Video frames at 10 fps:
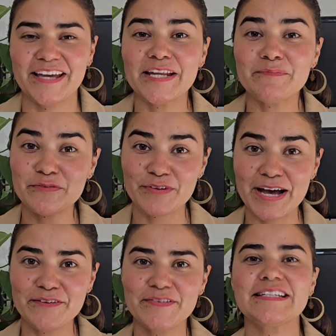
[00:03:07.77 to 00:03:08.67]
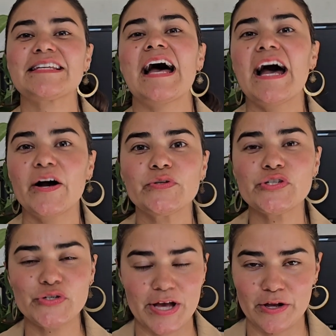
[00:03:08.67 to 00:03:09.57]
number 5 is, how do
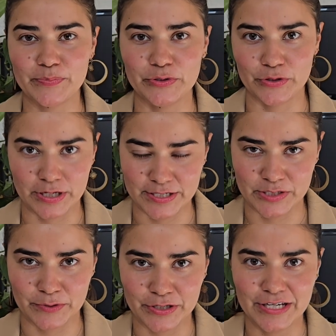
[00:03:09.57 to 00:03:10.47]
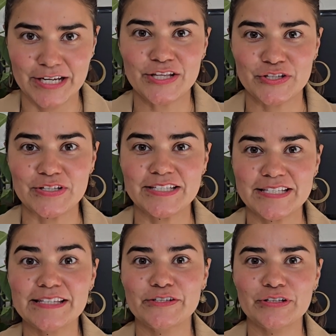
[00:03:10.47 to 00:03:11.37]
you help your customer? So this is
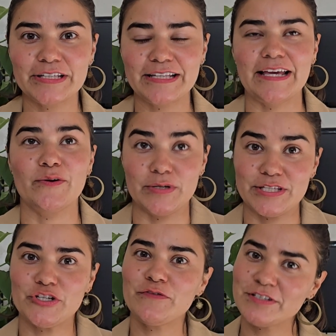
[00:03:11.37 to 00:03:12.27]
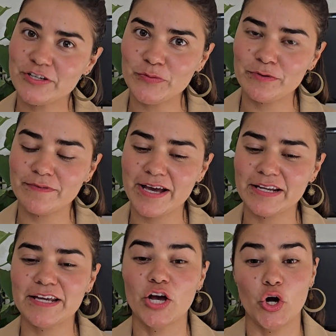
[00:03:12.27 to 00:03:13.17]
literally like, what service are you
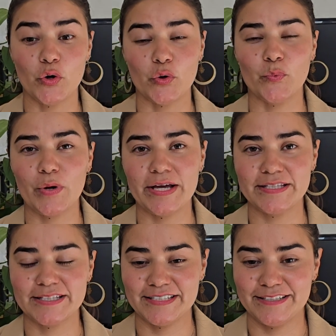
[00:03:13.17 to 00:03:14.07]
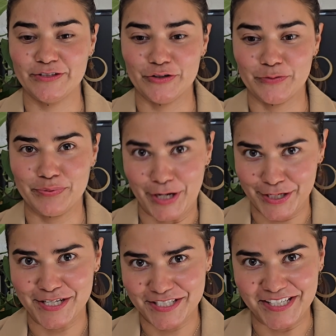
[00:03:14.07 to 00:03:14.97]
providing or what your
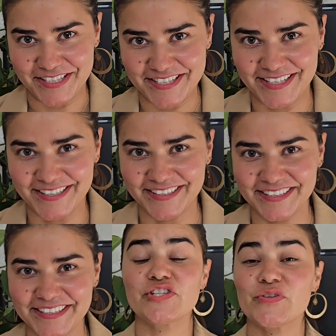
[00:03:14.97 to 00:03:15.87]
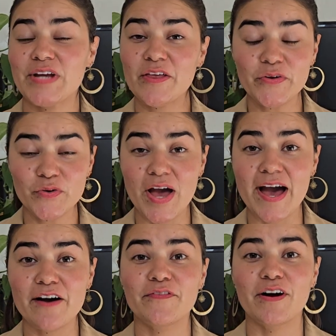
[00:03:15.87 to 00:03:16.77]
product is. So now that you
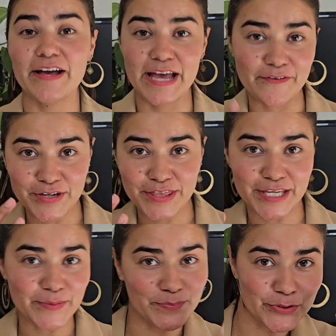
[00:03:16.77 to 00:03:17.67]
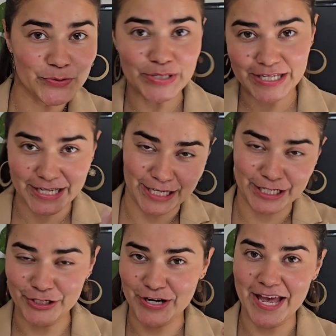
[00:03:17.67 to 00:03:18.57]
have everything brewing in
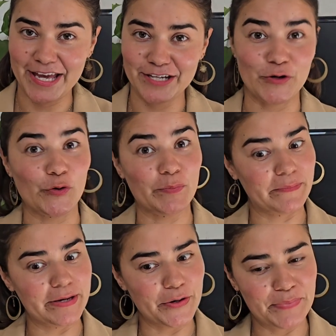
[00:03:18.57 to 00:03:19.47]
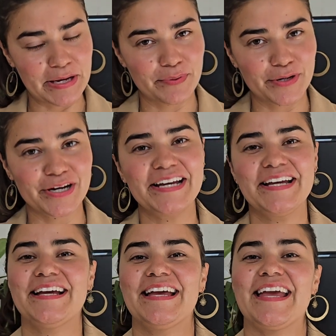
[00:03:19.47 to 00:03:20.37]
your head or maybe on paper,
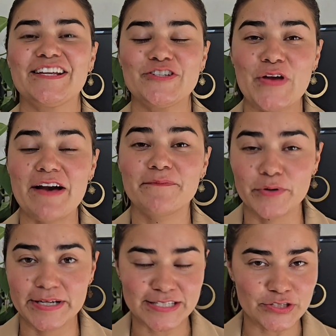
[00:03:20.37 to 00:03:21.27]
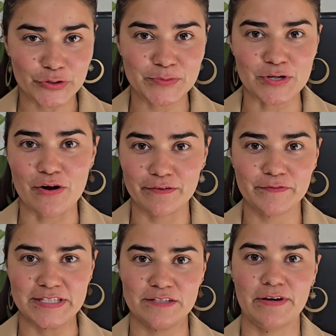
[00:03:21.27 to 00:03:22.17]
and you have brainstormed all of
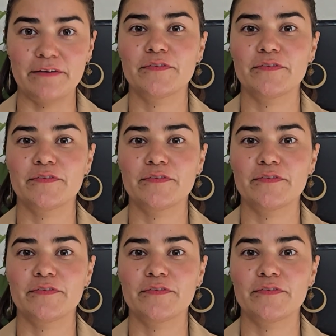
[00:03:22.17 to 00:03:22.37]
these 5